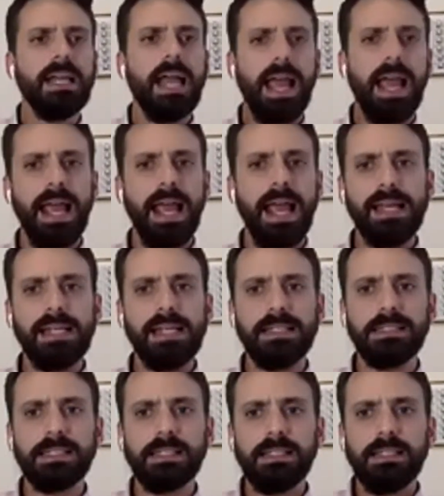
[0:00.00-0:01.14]

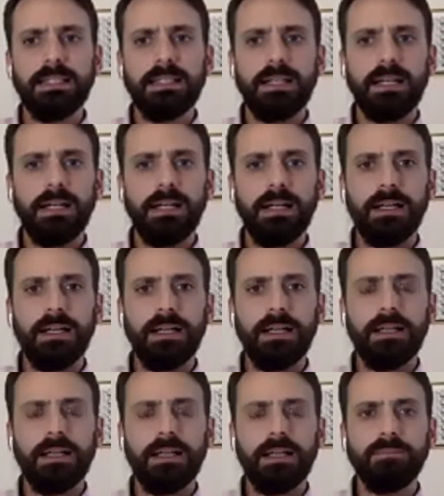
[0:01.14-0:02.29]
And uh,
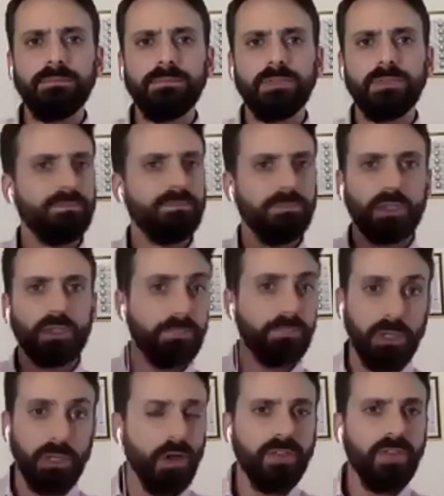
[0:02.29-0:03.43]
just
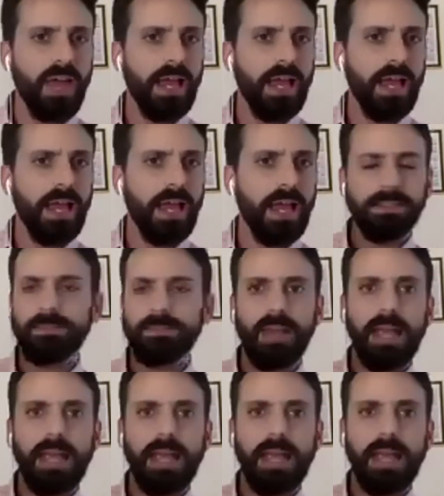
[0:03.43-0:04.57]
beyond that,
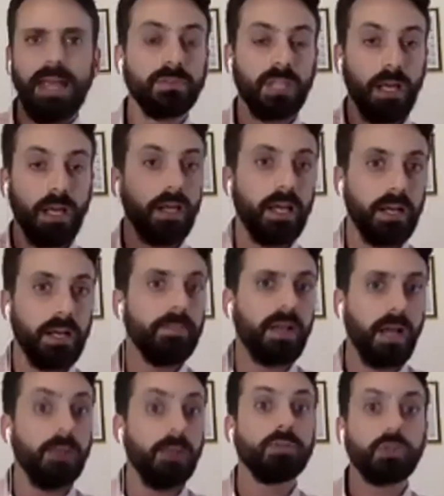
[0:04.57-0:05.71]
AI systems are going to
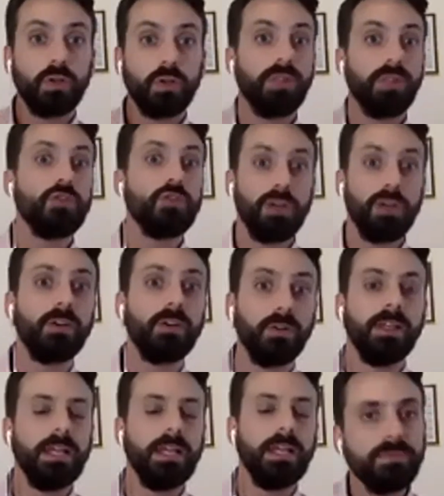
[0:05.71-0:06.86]
become sort of like
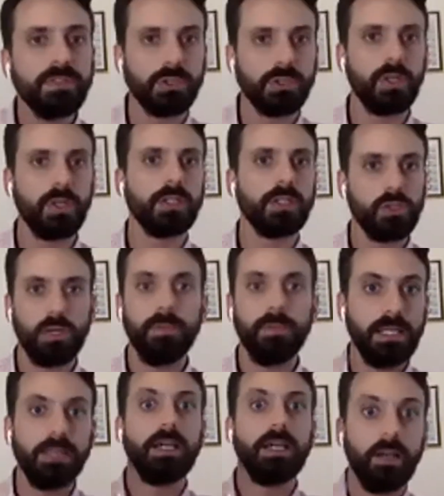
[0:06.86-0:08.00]
critical infrastructure. I
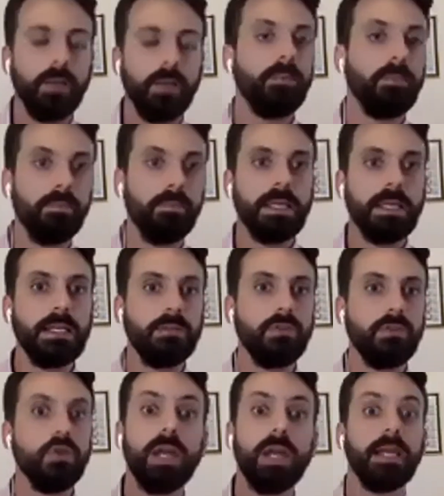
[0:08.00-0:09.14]
mean, they're going to be
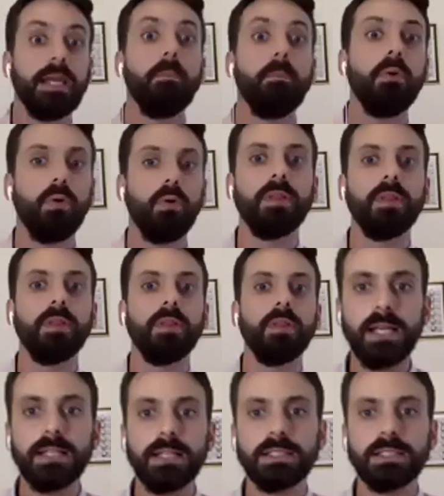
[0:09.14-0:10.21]
doing important things.